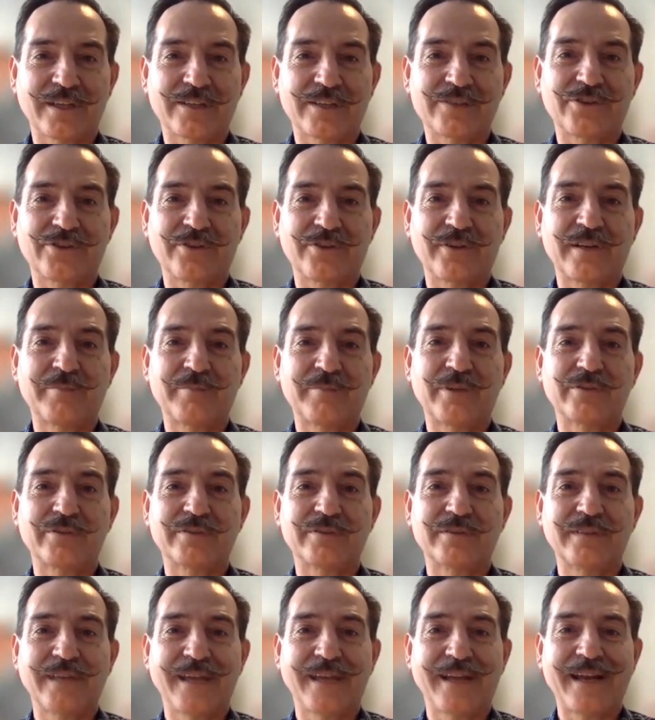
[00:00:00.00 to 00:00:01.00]
Okay, so you're in
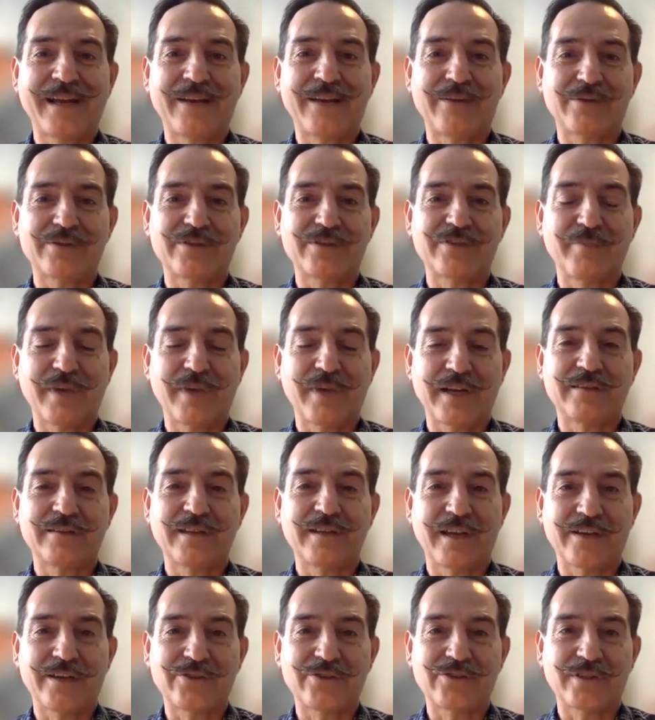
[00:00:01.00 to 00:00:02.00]
about 10 hours of
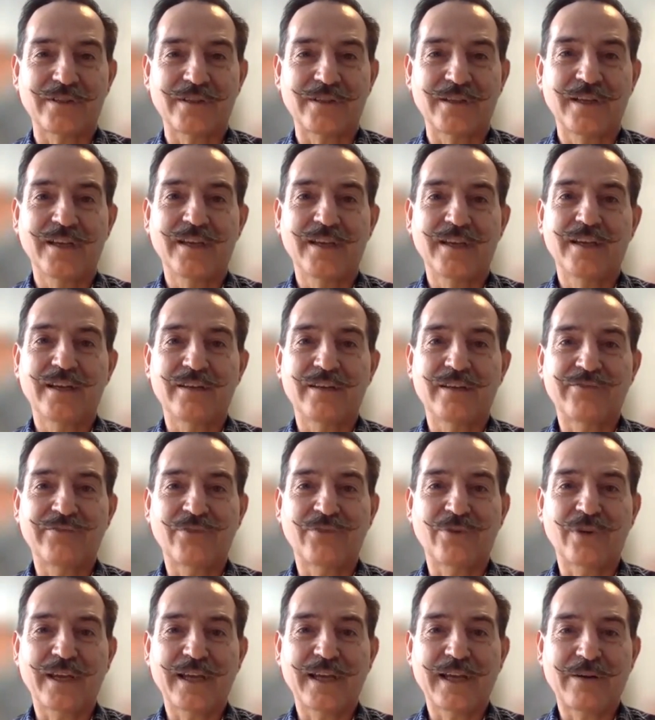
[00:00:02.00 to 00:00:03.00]
meditation in a
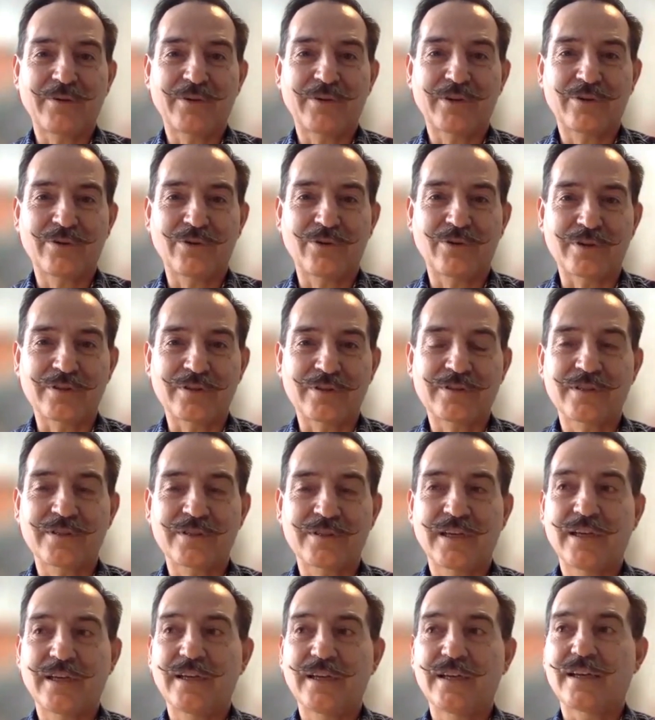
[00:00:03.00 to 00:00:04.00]
40-hour course,
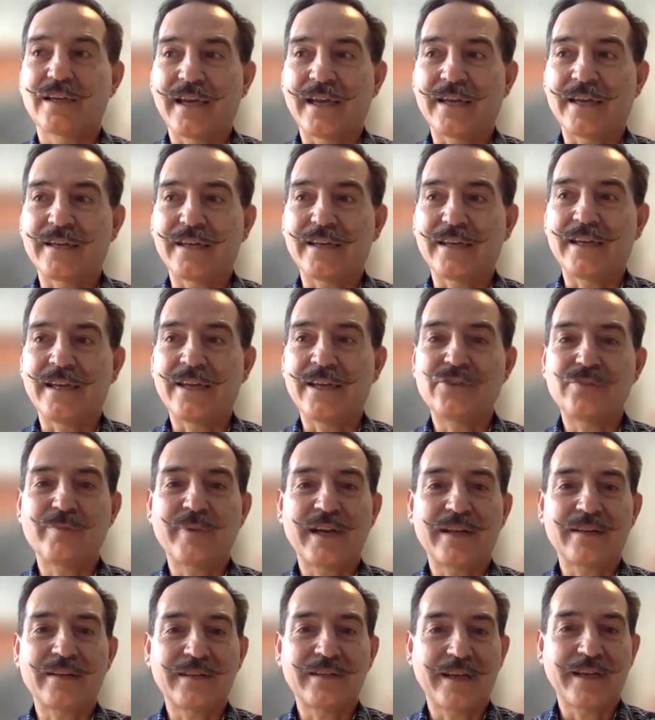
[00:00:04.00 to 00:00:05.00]
and each
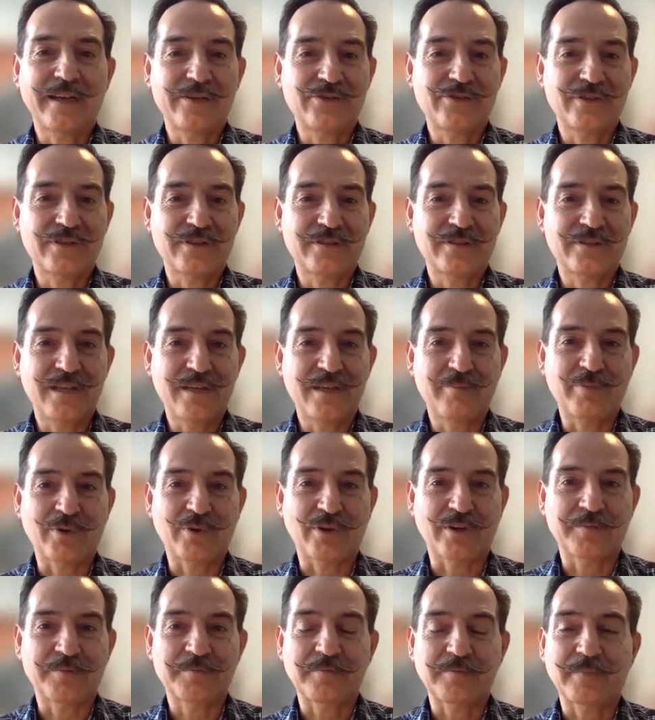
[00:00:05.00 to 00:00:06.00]
meditation is
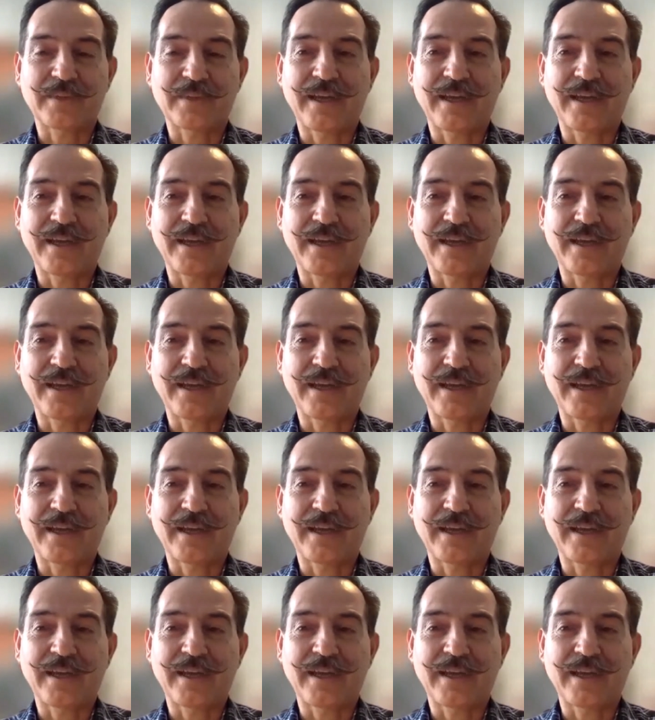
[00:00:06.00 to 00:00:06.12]
deeper.